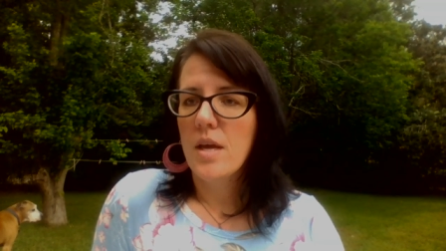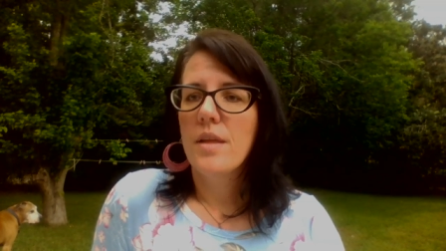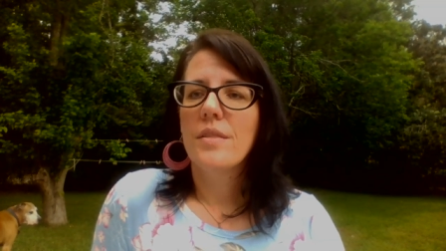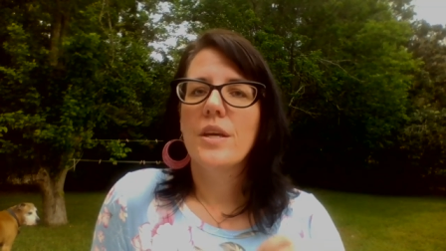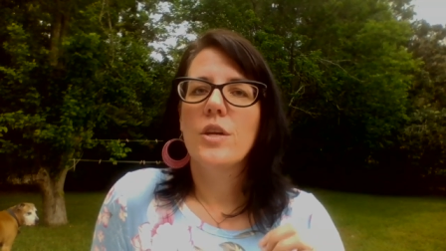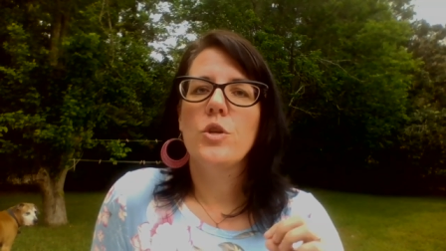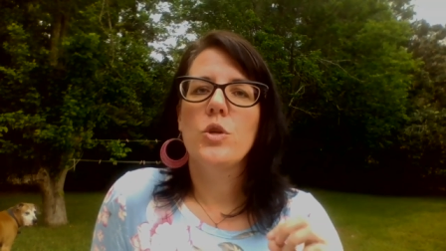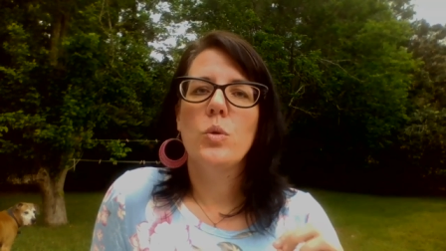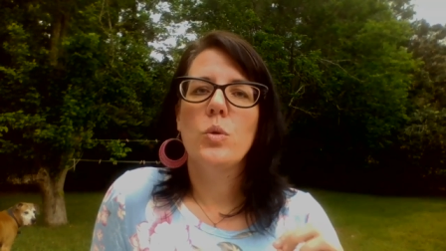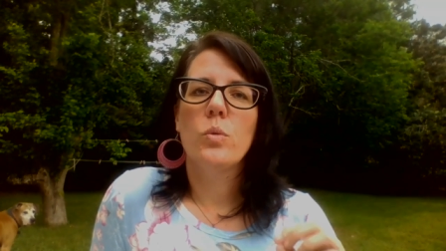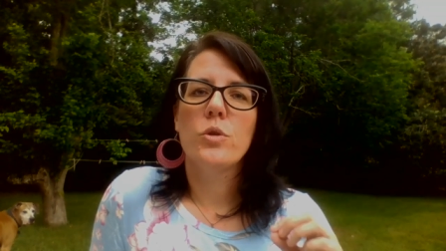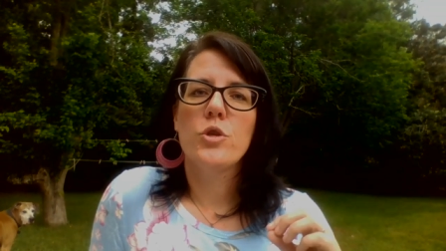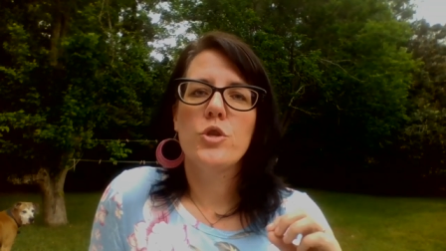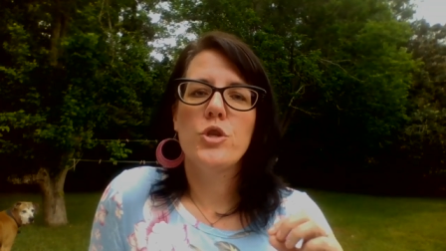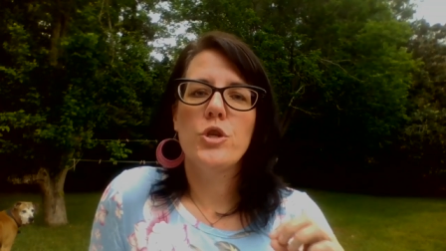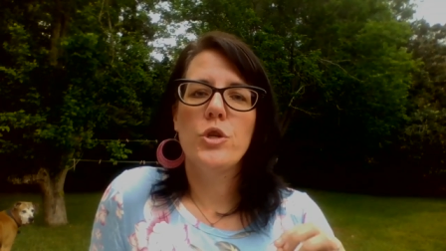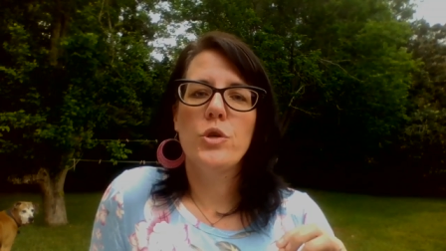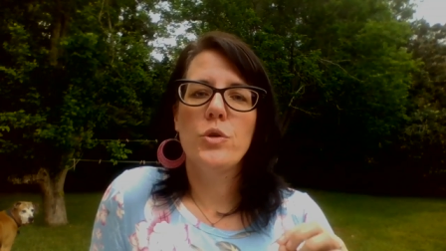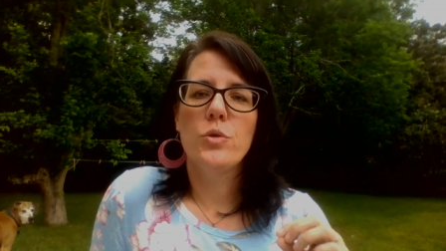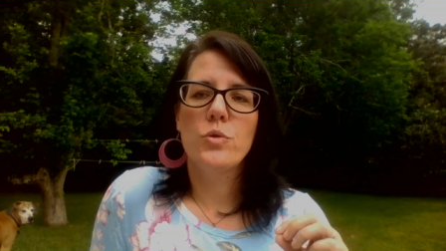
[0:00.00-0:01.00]
Then you will
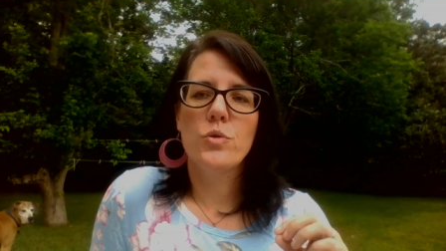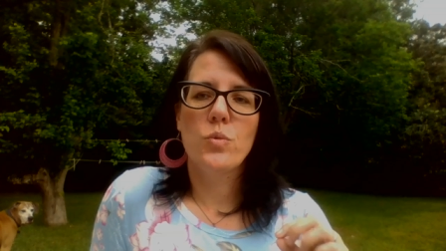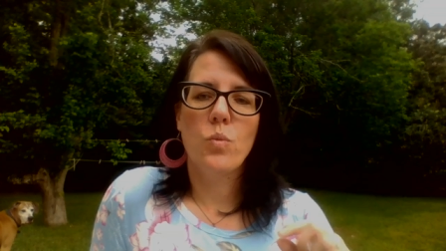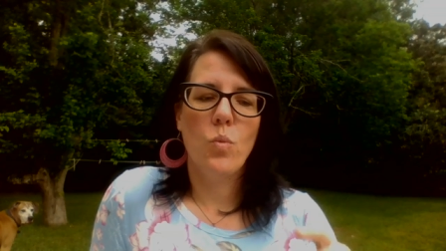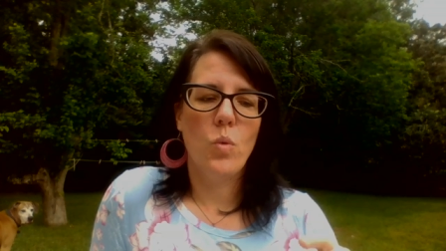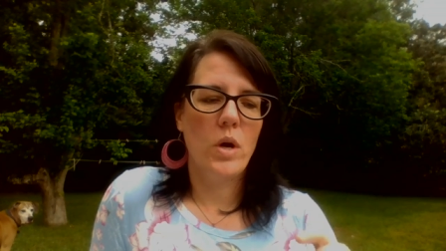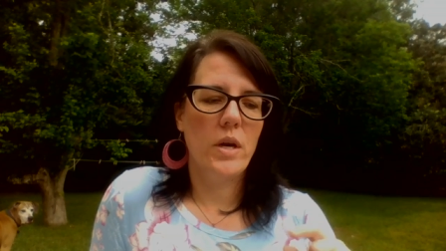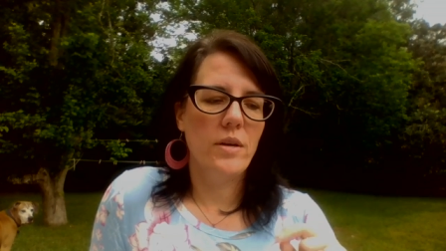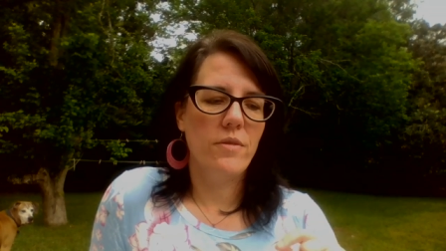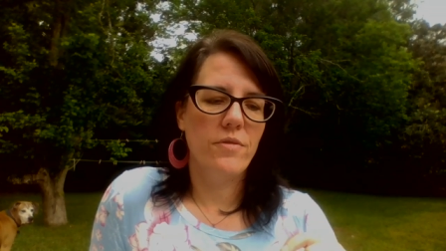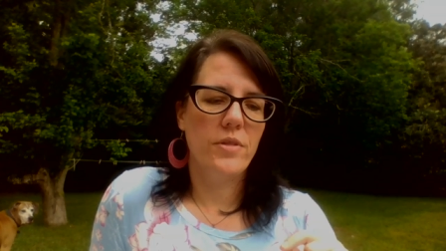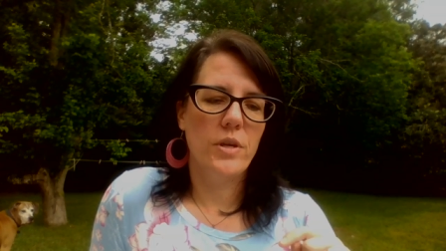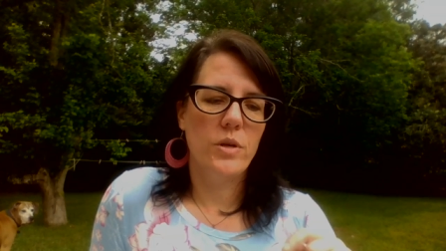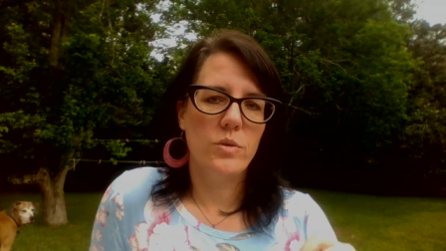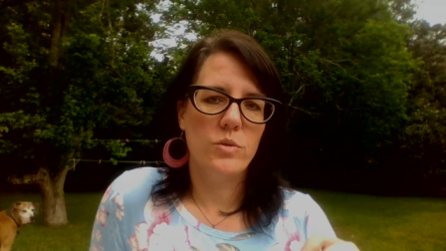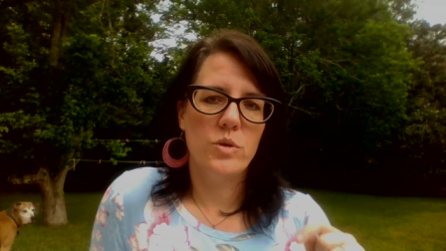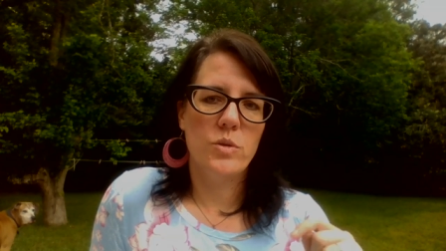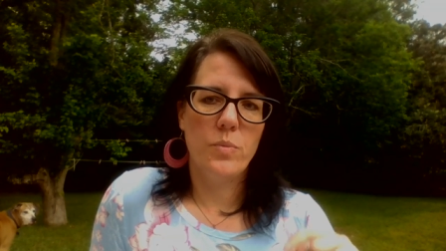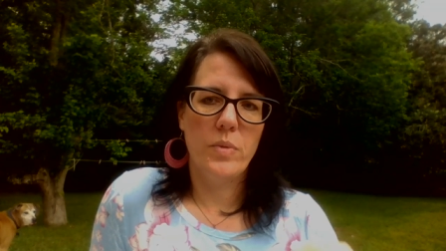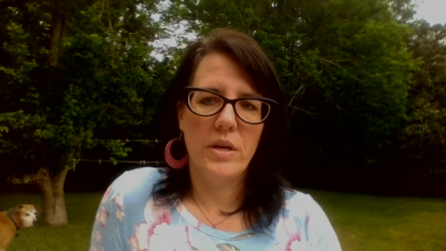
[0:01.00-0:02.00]
choose one of
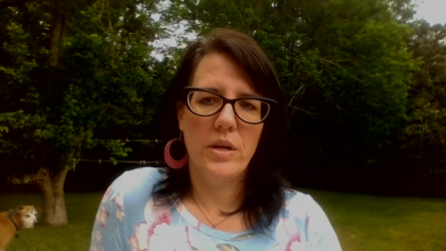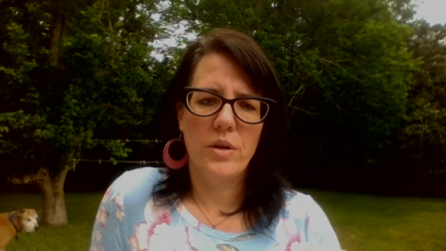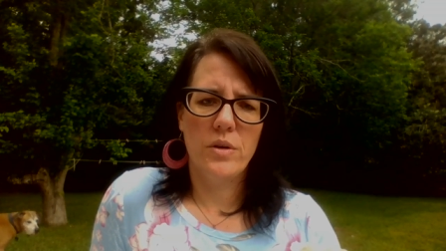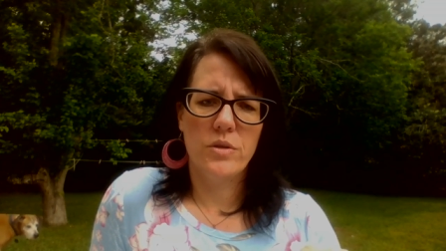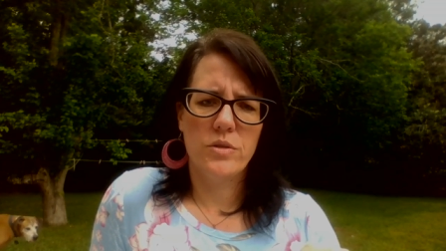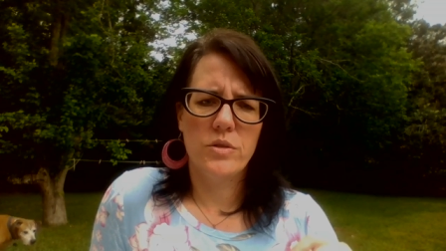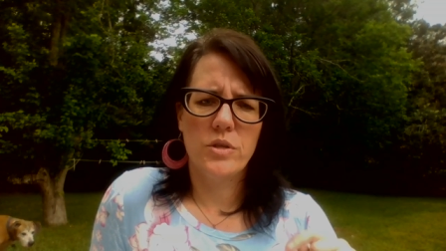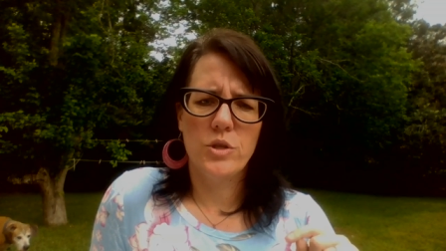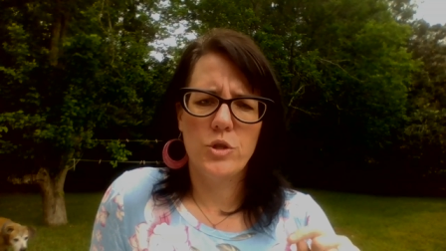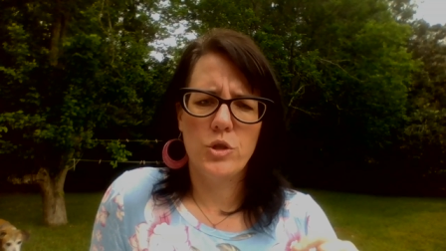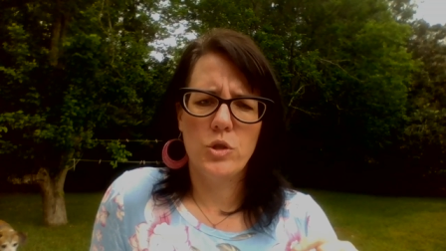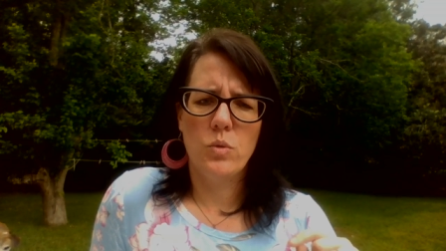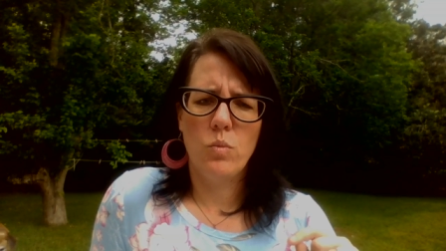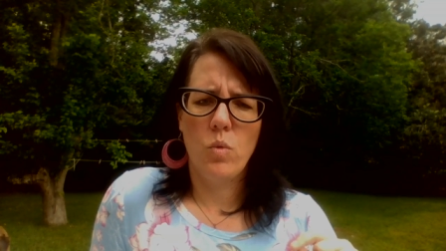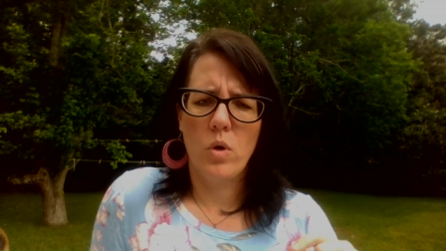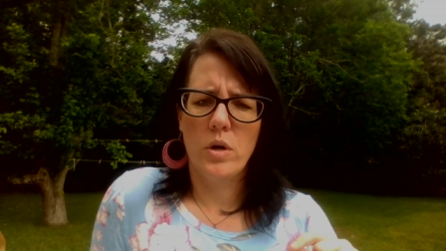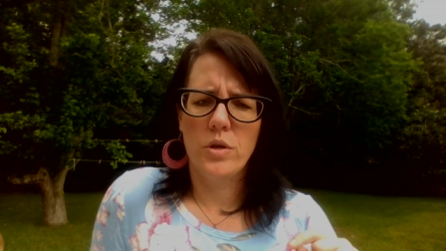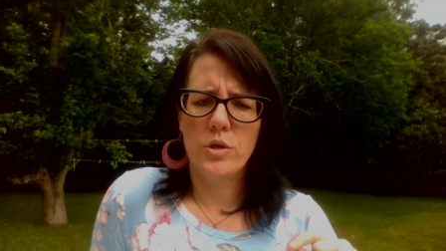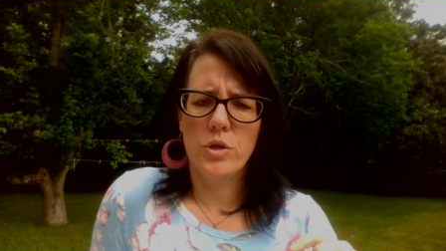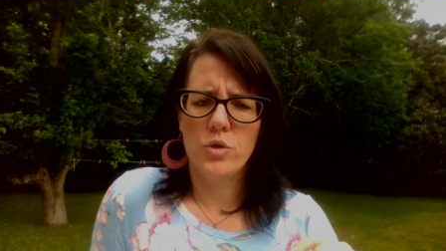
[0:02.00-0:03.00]
those speakers that you
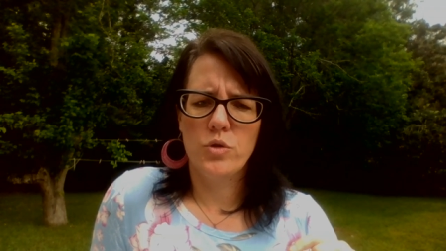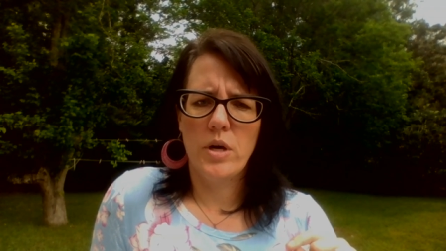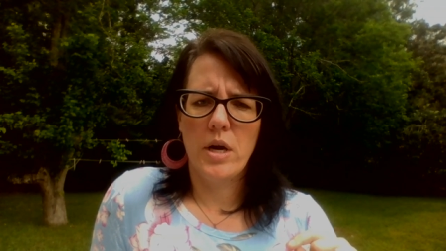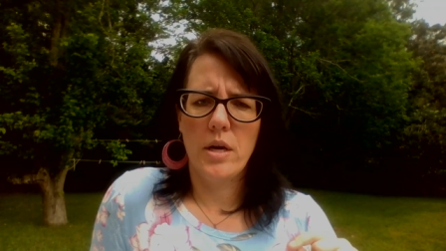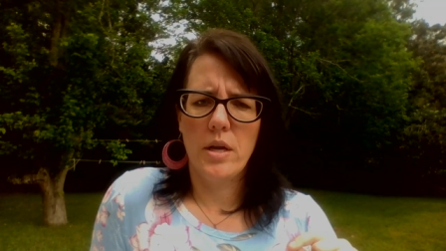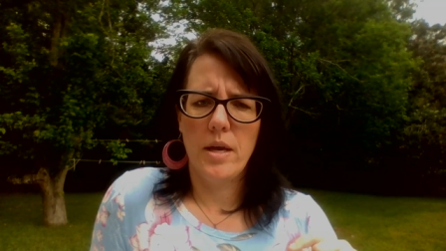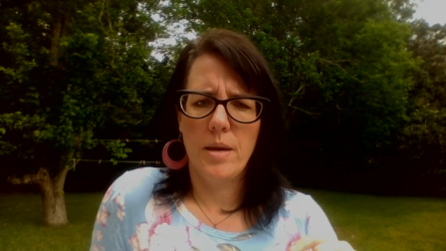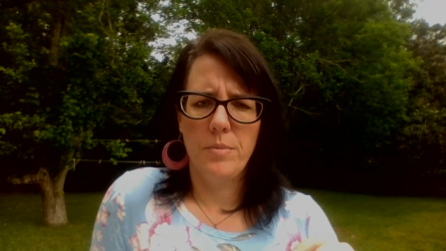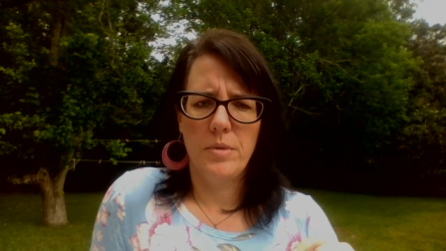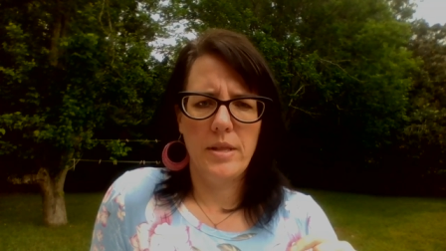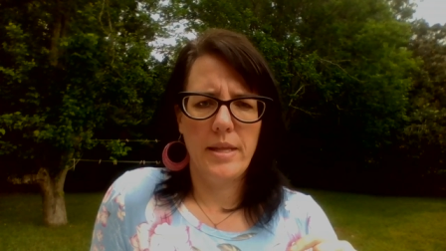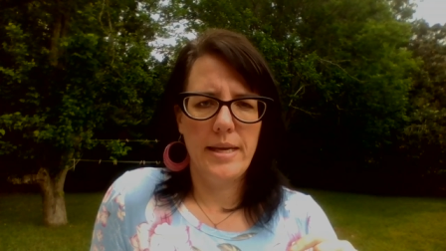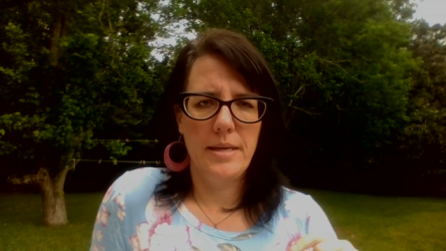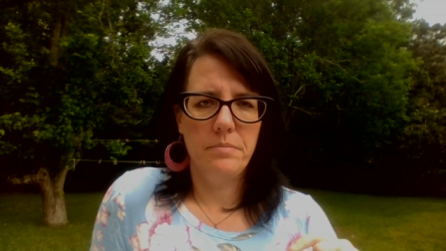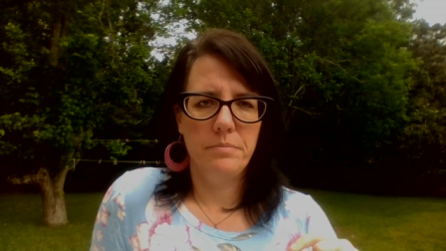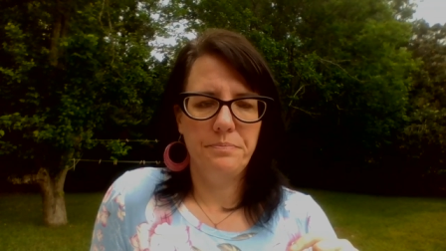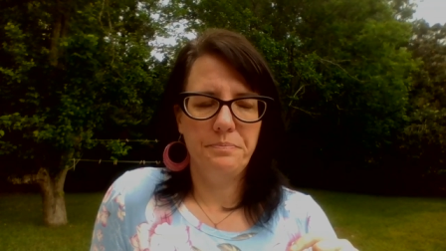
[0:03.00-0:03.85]
want to try to emulate,